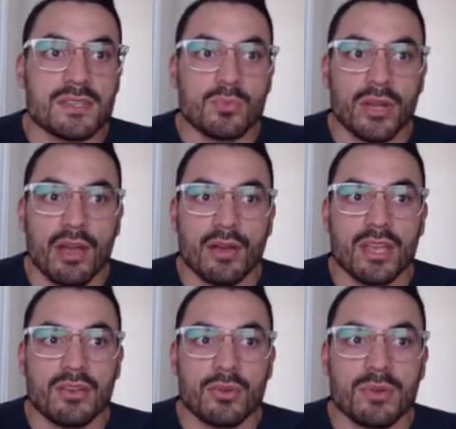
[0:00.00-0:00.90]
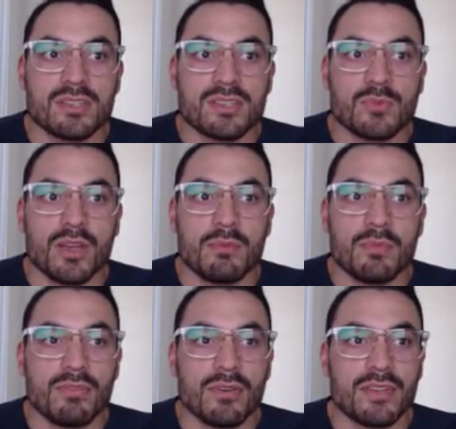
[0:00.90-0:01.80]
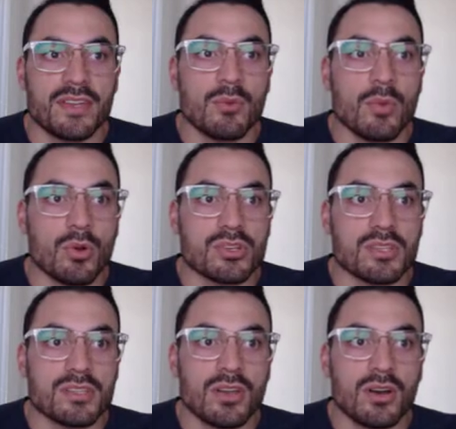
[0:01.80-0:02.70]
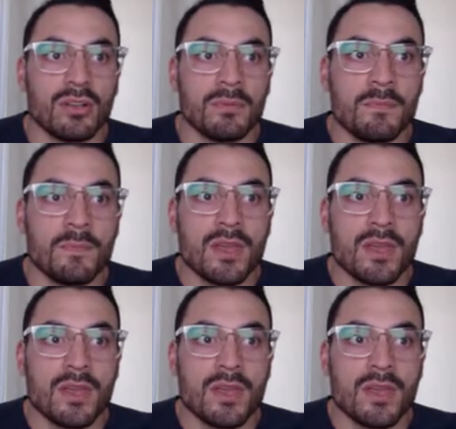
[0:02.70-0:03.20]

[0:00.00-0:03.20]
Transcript: These are 1 hour increments. We go a bit further down, we're watching this column,